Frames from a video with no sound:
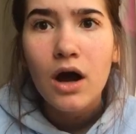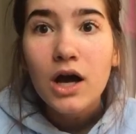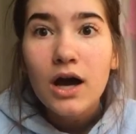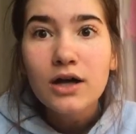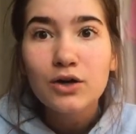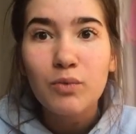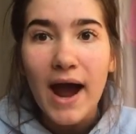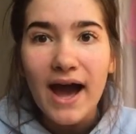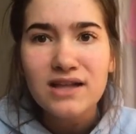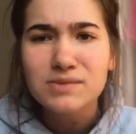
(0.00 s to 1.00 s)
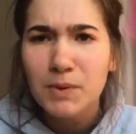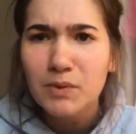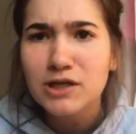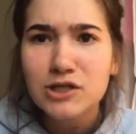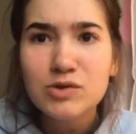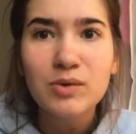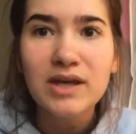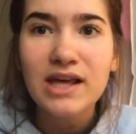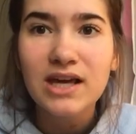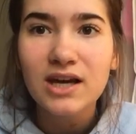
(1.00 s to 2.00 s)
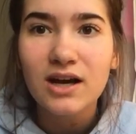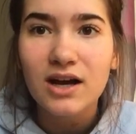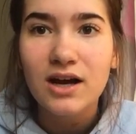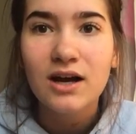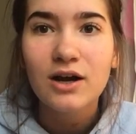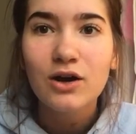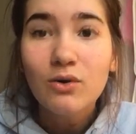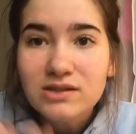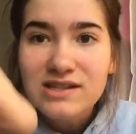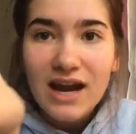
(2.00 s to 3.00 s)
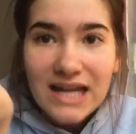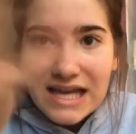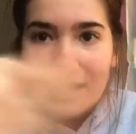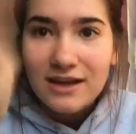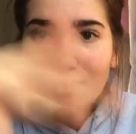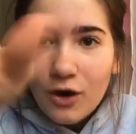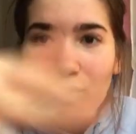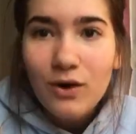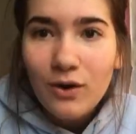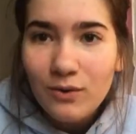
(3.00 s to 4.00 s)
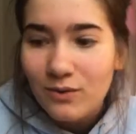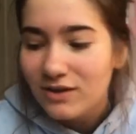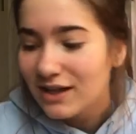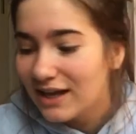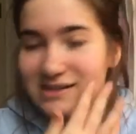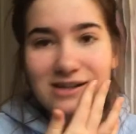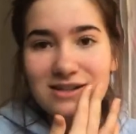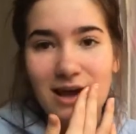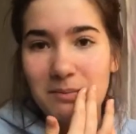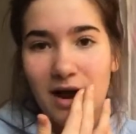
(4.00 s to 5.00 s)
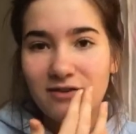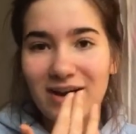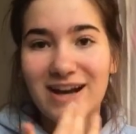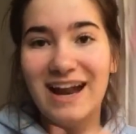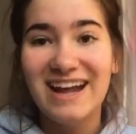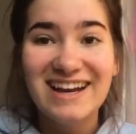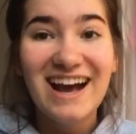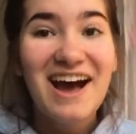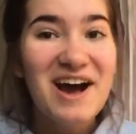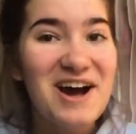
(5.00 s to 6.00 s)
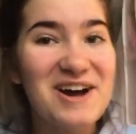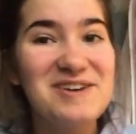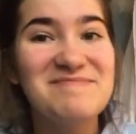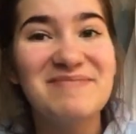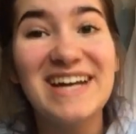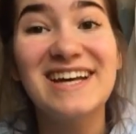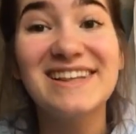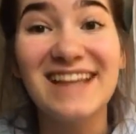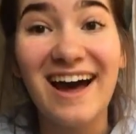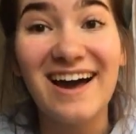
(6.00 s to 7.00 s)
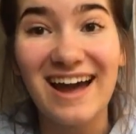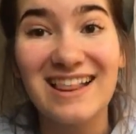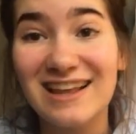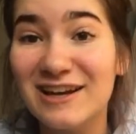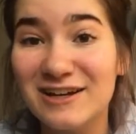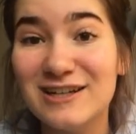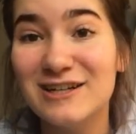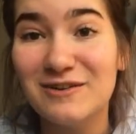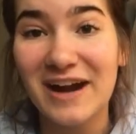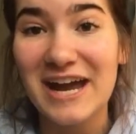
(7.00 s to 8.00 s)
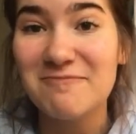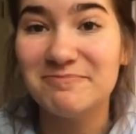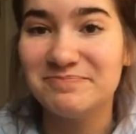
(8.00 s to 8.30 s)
Congrats, but what are you doing here? Go study. Go. Like, seriously, I'm not offended. But good luck. I think you're gonna do great.